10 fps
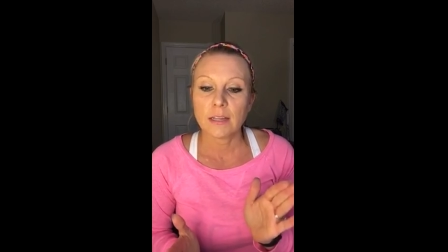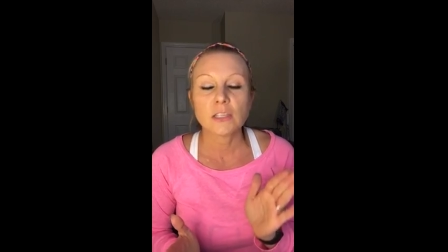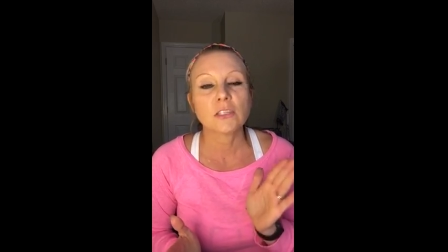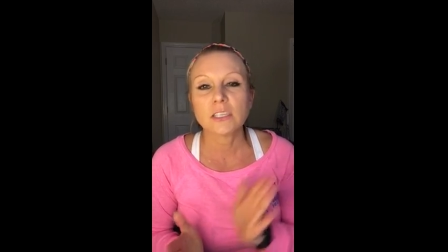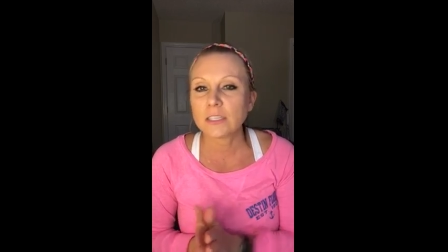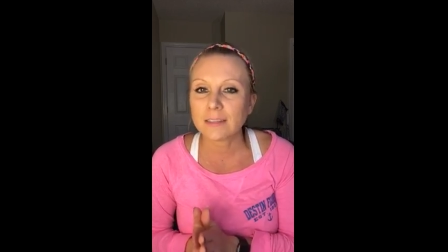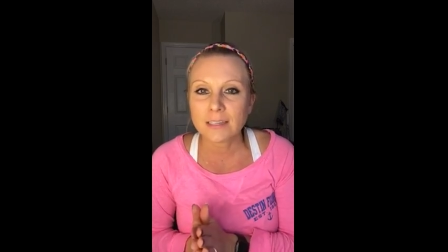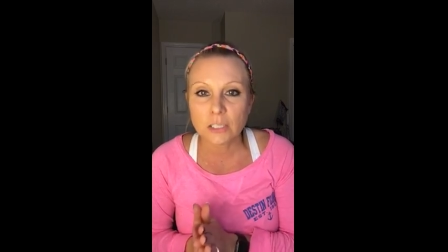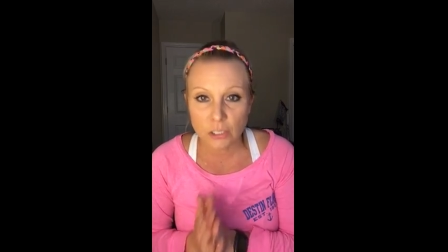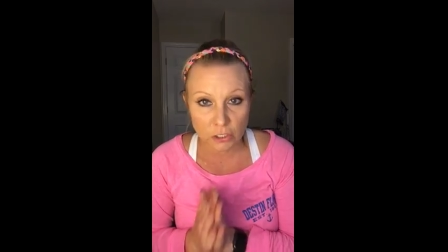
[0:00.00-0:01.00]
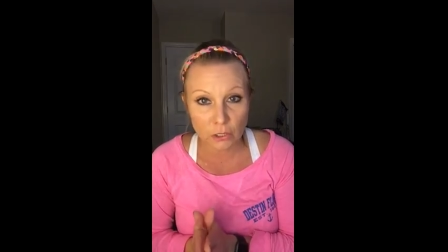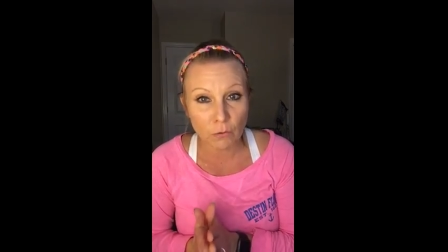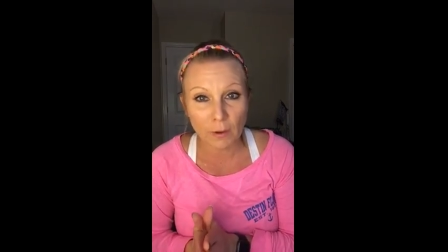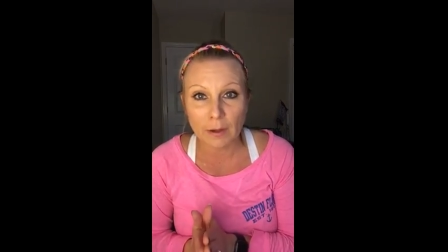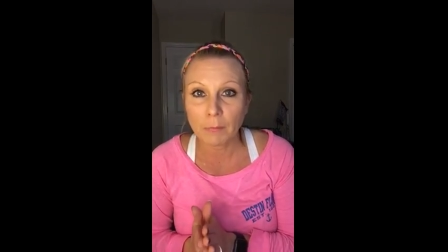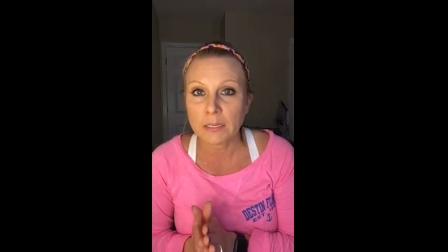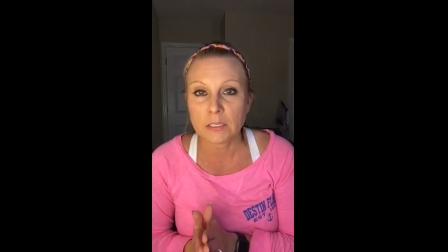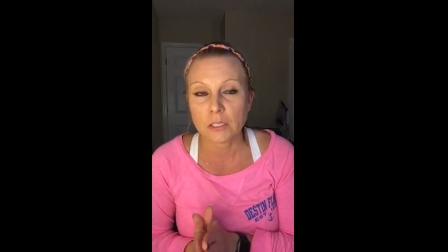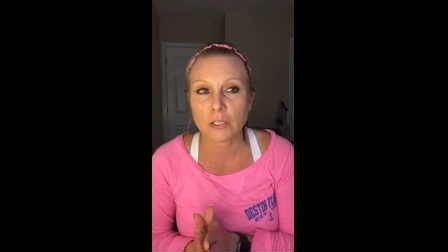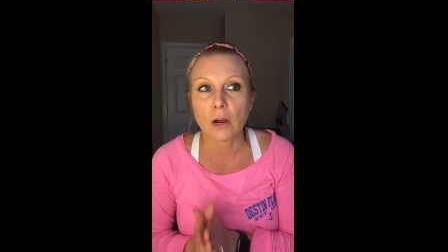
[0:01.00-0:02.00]
it's just it's just a great
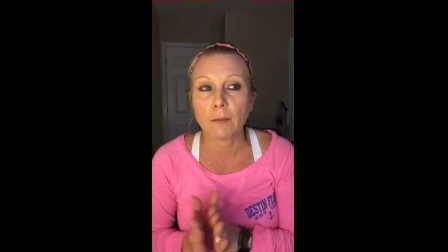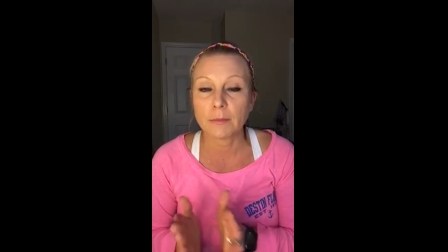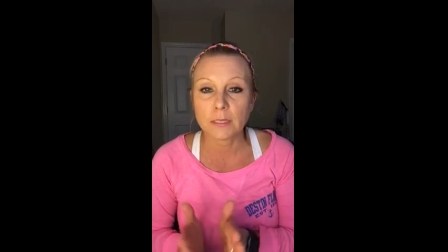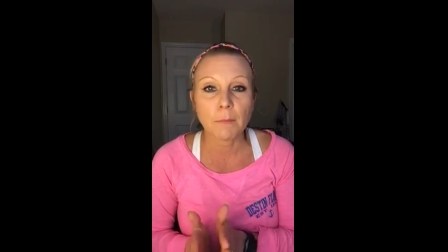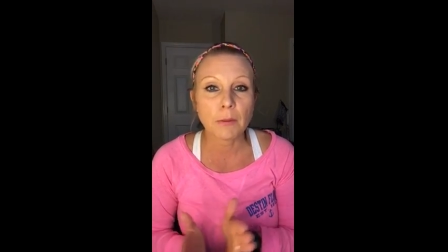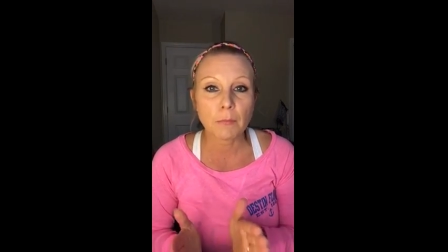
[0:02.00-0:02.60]
place to start but some